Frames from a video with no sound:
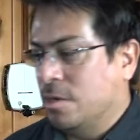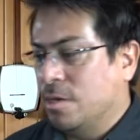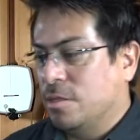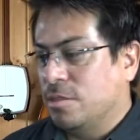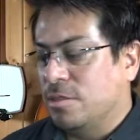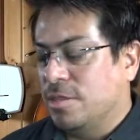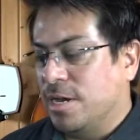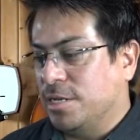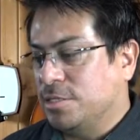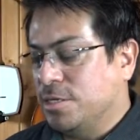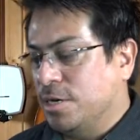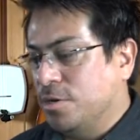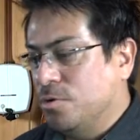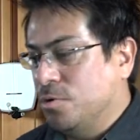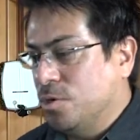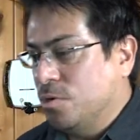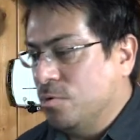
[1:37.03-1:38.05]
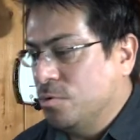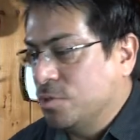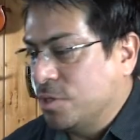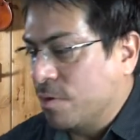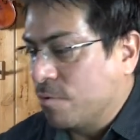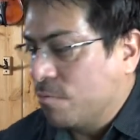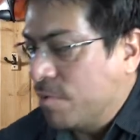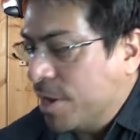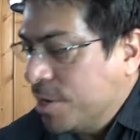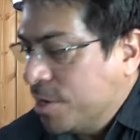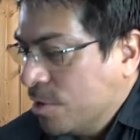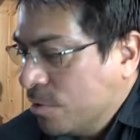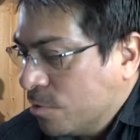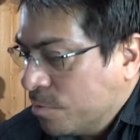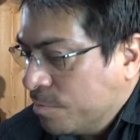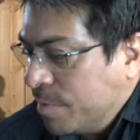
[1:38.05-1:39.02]
that's how you use a
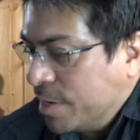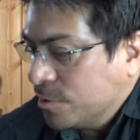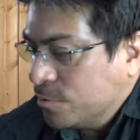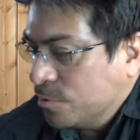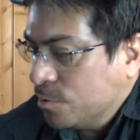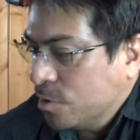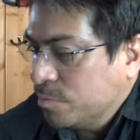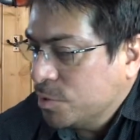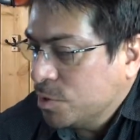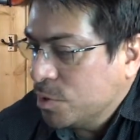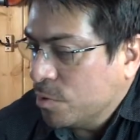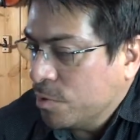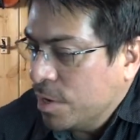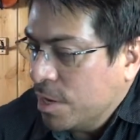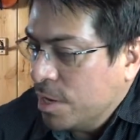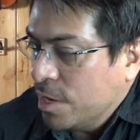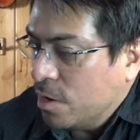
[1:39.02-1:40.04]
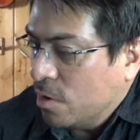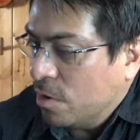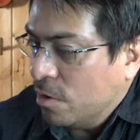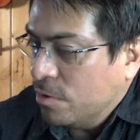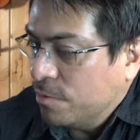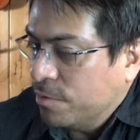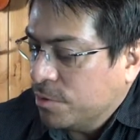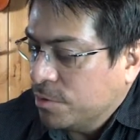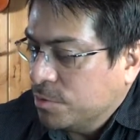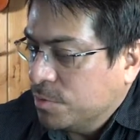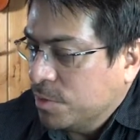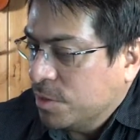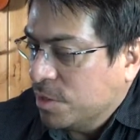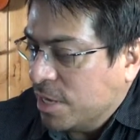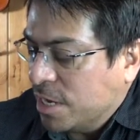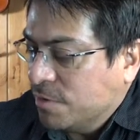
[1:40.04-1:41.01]
regular metronome. So all of
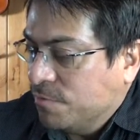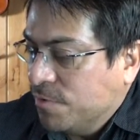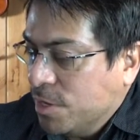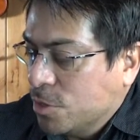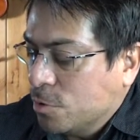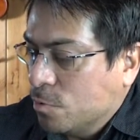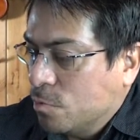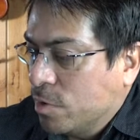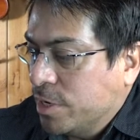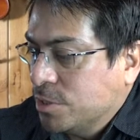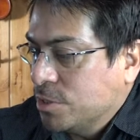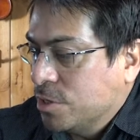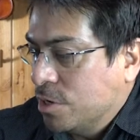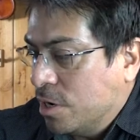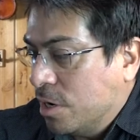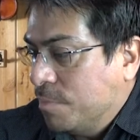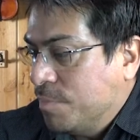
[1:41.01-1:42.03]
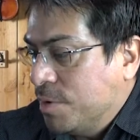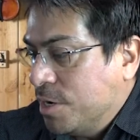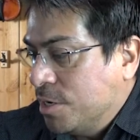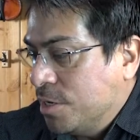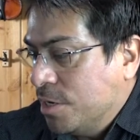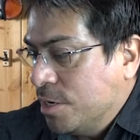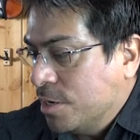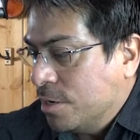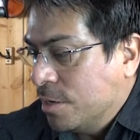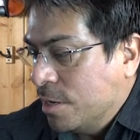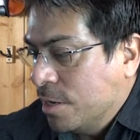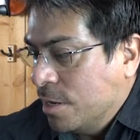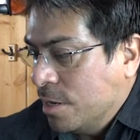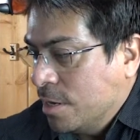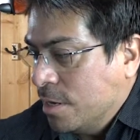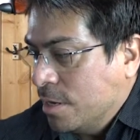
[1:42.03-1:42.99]
that feature was copied here.
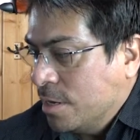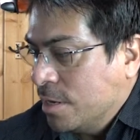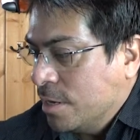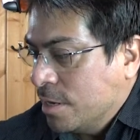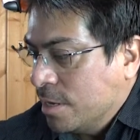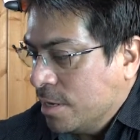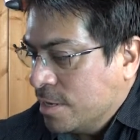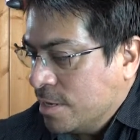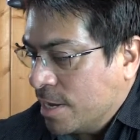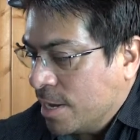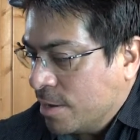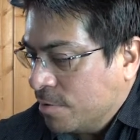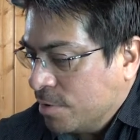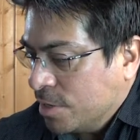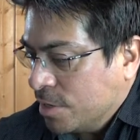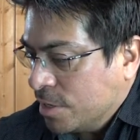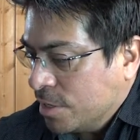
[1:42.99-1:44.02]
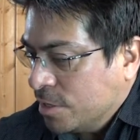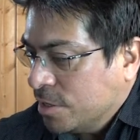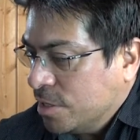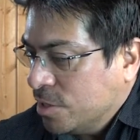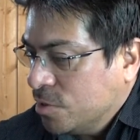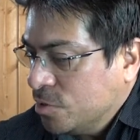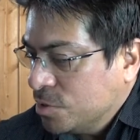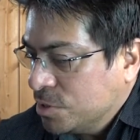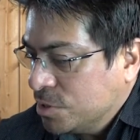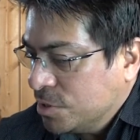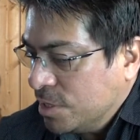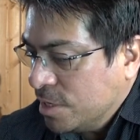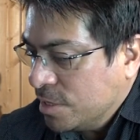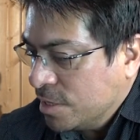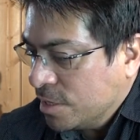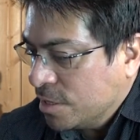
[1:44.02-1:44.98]
Now, did you
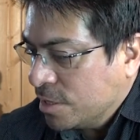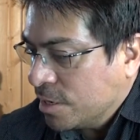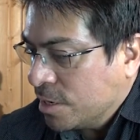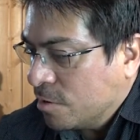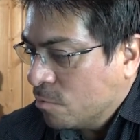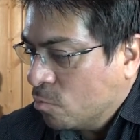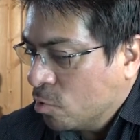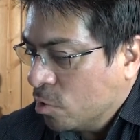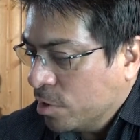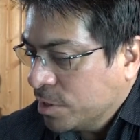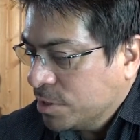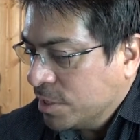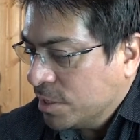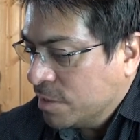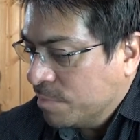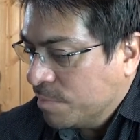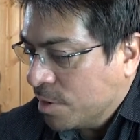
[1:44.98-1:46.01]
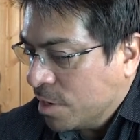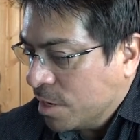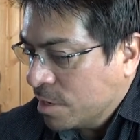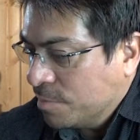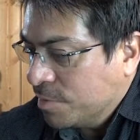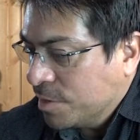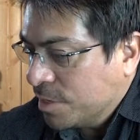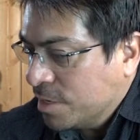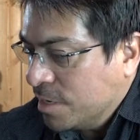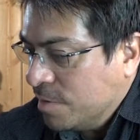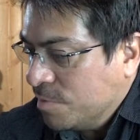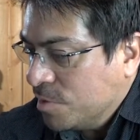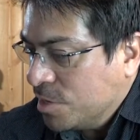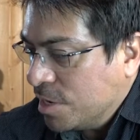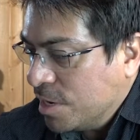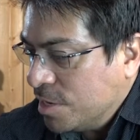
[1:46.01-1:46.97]
see that there are words at the bottom that keep
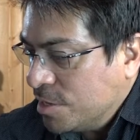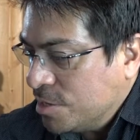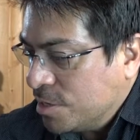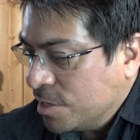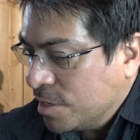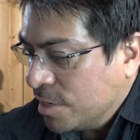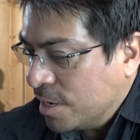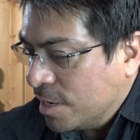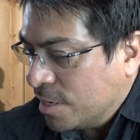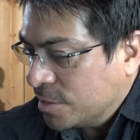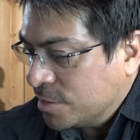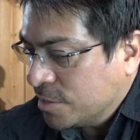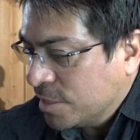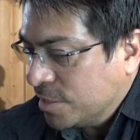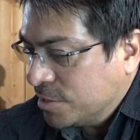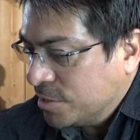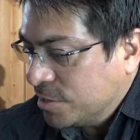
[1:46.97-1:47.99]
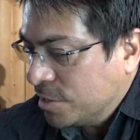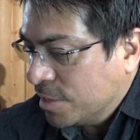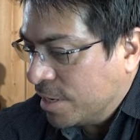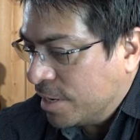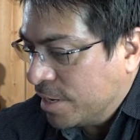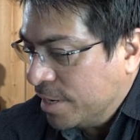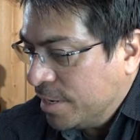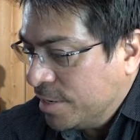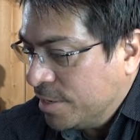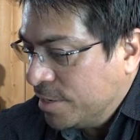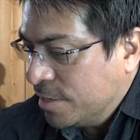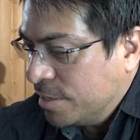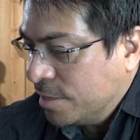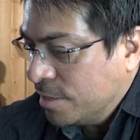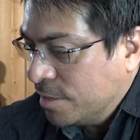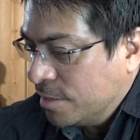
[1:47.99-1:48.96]
changing as I slide
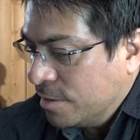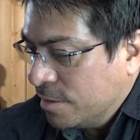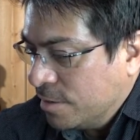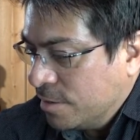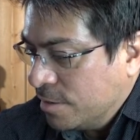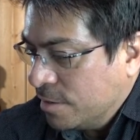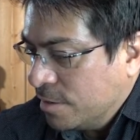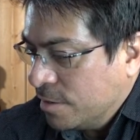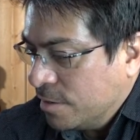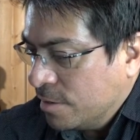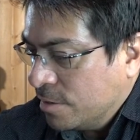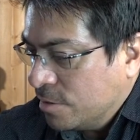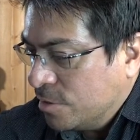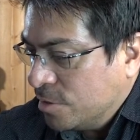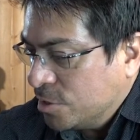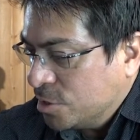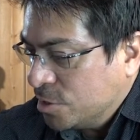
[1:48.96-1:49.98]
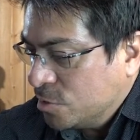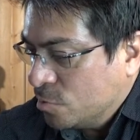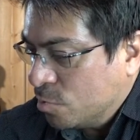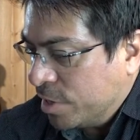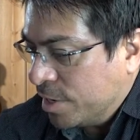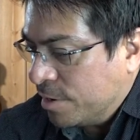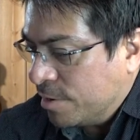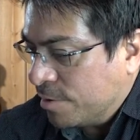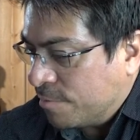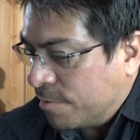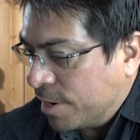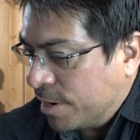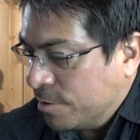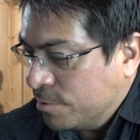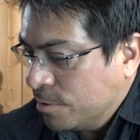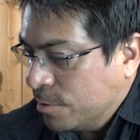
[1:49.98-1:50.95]
this square
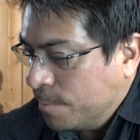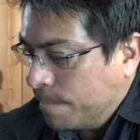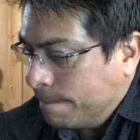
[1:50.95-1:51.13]
around?